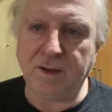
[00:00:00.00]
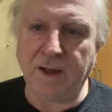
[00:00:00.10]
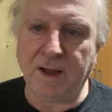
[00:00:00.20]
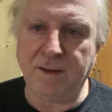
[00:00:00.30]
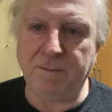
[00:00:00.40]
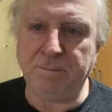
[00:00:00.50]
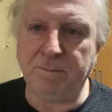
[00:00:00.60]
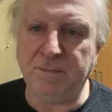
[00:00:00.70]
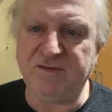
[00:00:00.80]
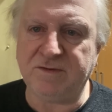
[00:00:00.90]

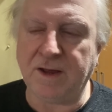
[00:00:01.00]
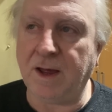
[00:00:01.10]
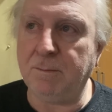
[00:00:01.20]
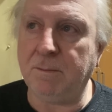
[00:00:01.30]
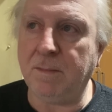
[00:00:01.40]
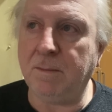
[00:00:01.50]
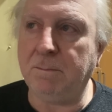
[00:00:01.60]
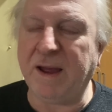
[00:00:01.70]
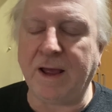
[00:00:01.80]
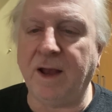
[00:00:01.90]
Mr.
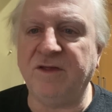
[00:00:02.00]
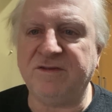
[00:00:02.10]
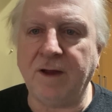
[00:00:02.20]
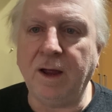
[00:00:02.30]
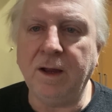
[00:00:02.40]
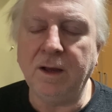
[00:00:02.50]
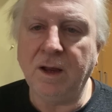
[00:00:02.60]
McAlister